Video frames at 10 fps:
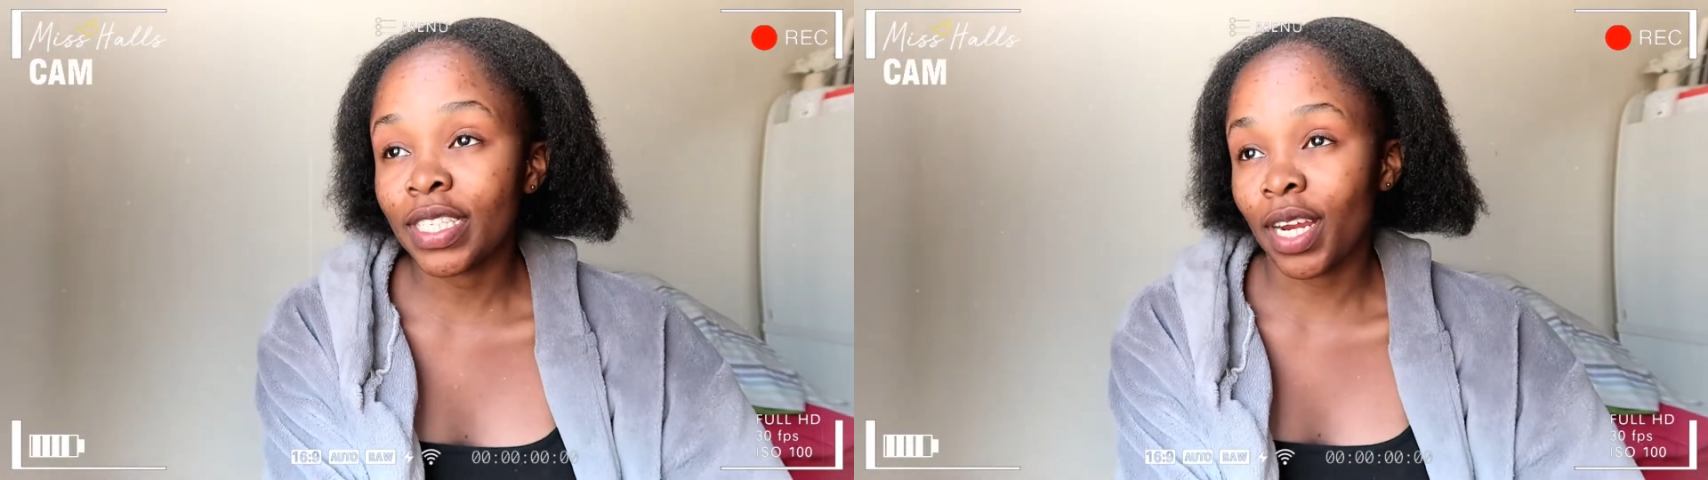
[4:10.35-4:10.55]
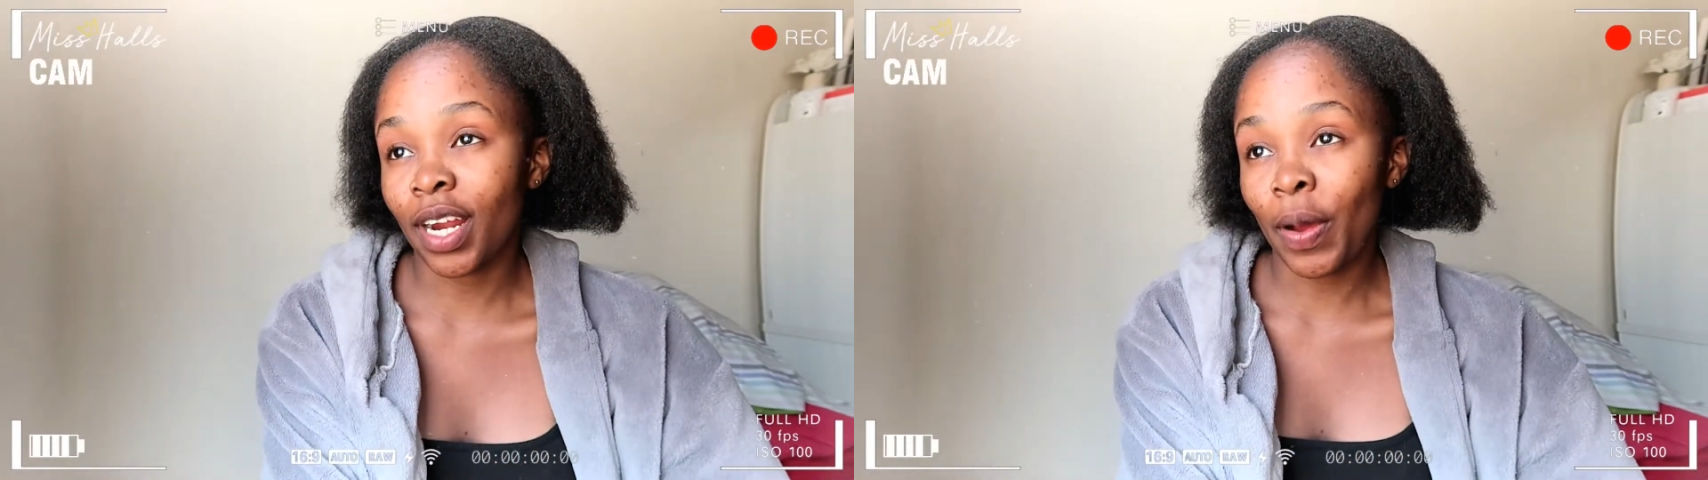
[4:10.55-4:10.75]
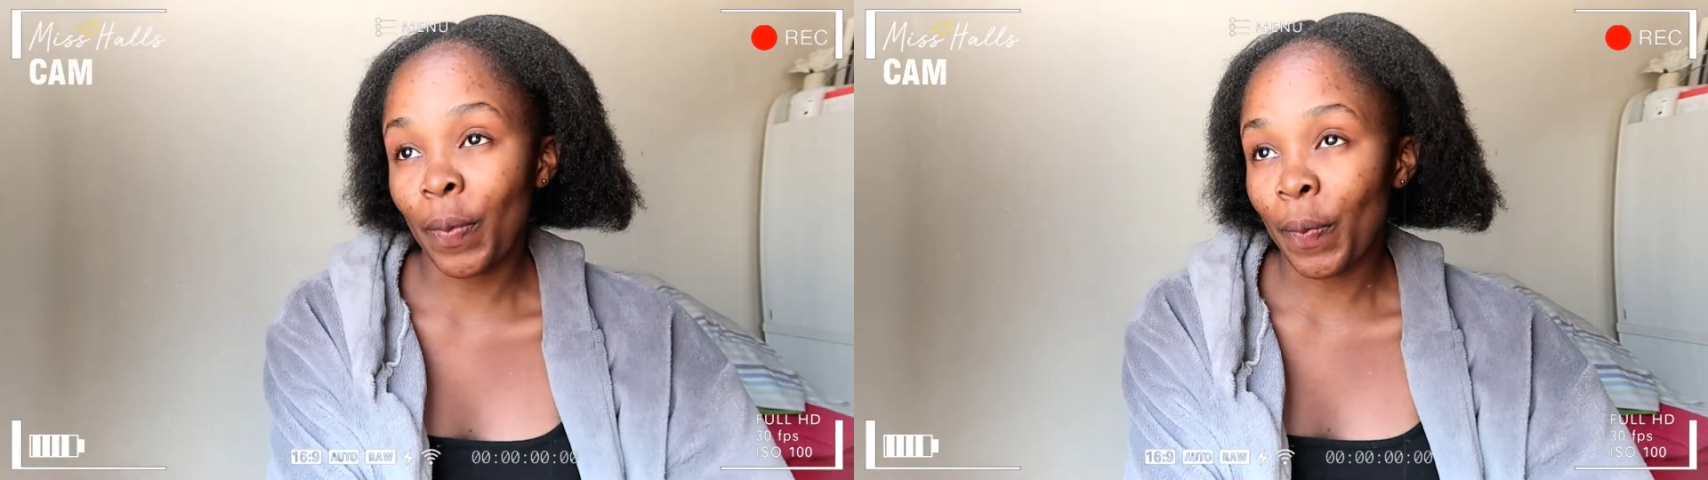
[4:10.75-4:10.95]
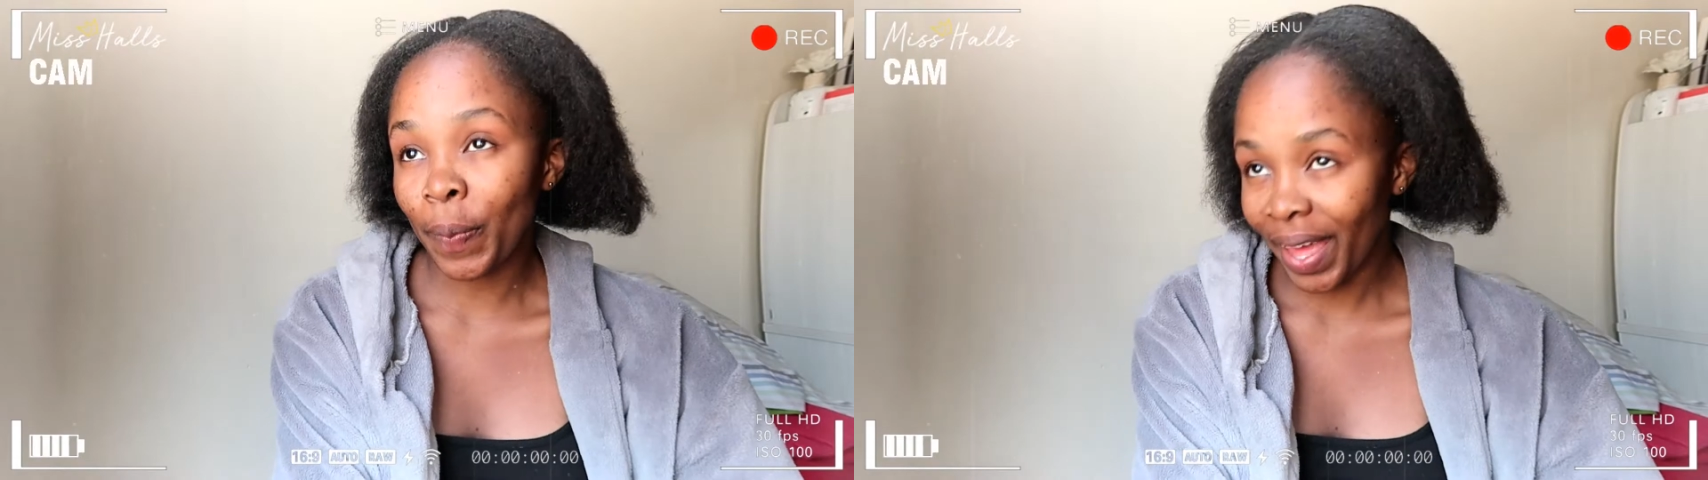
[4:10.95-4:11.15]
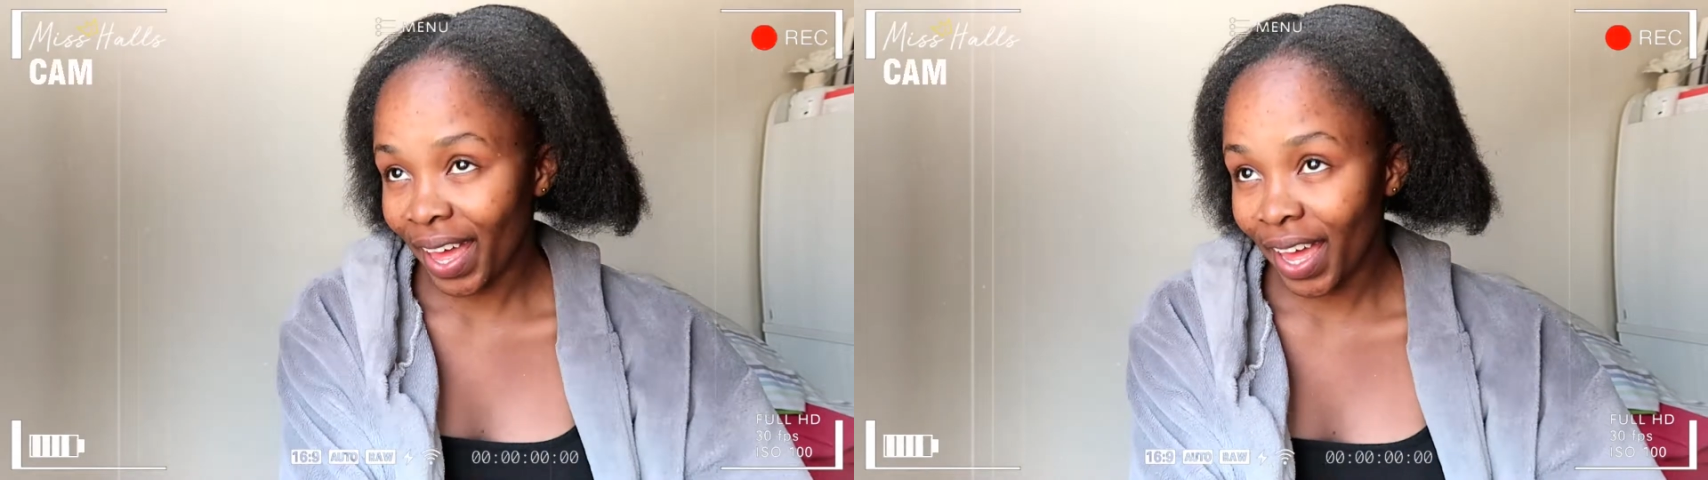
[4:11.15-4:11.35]
he's gonna come
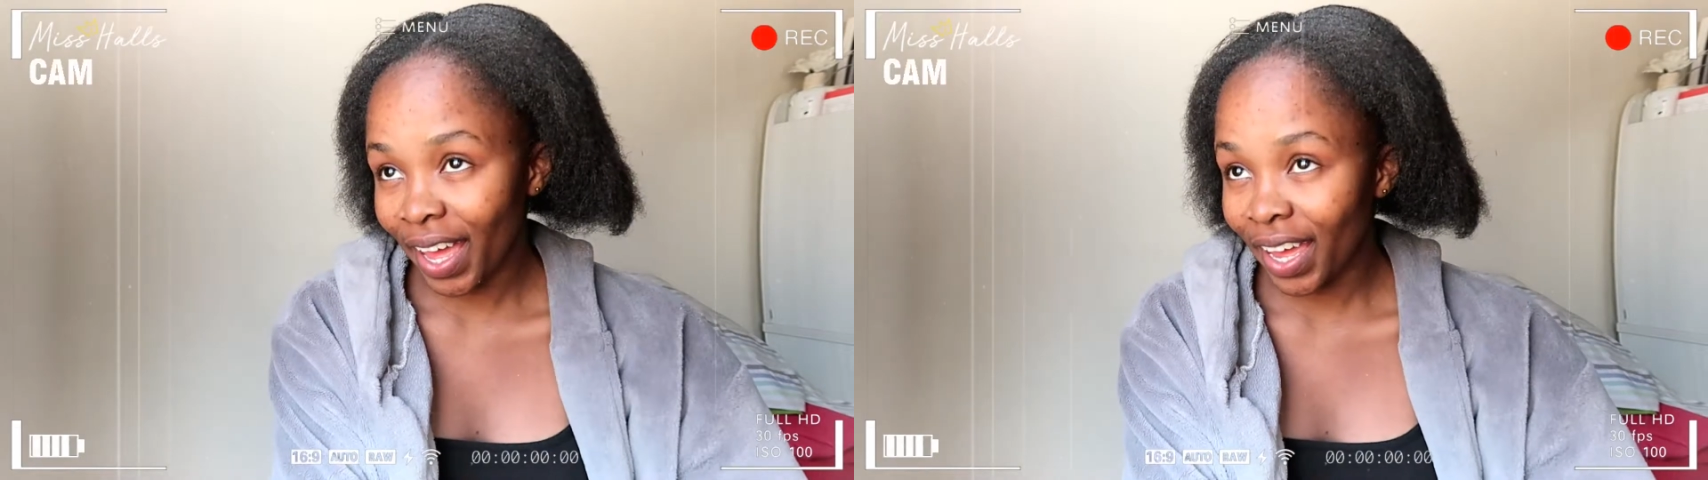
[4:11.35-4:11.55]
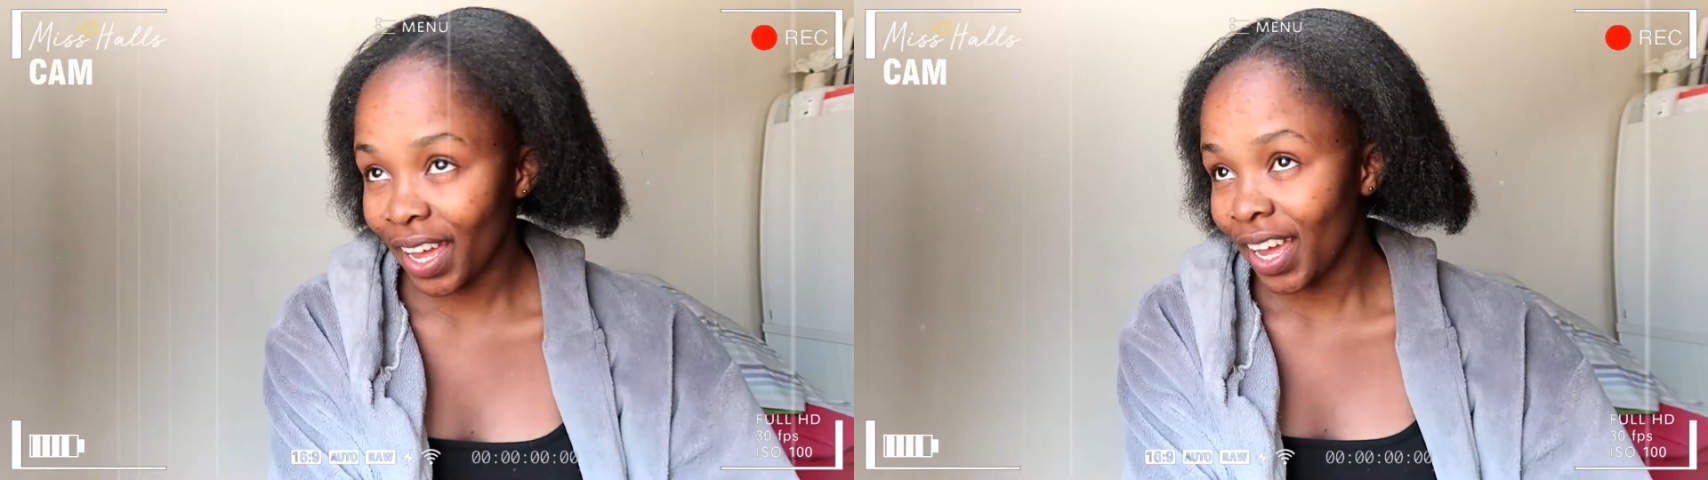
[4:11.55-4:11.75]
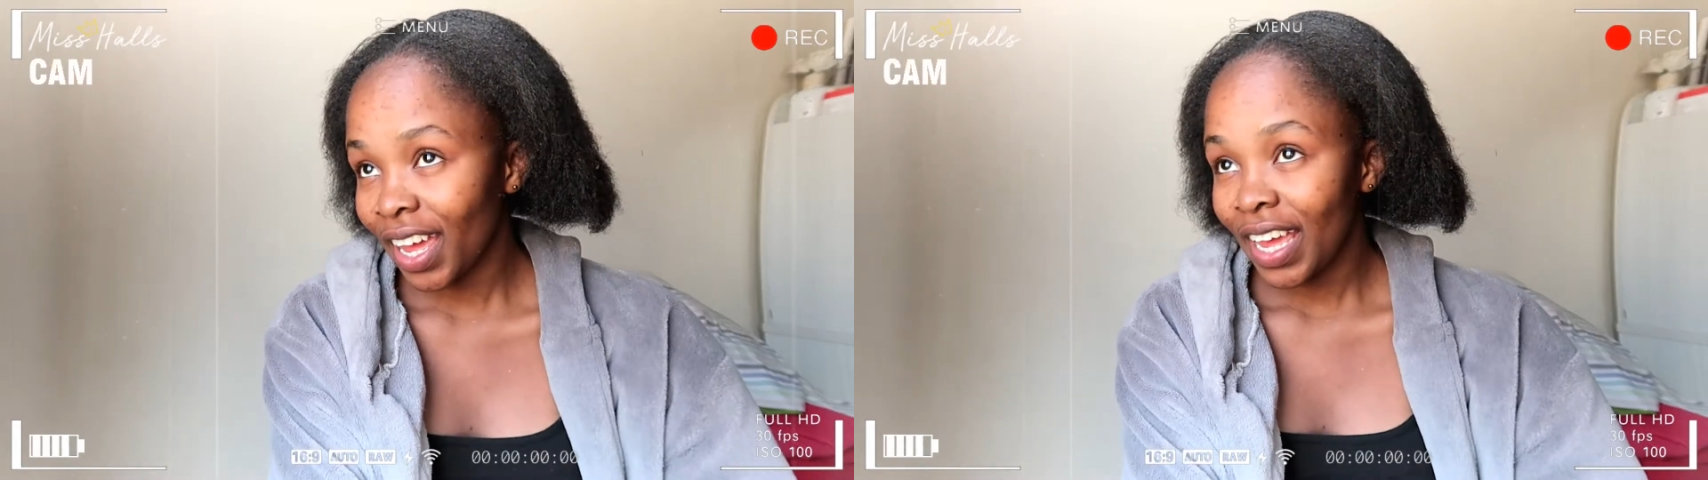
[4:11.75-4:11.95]
back,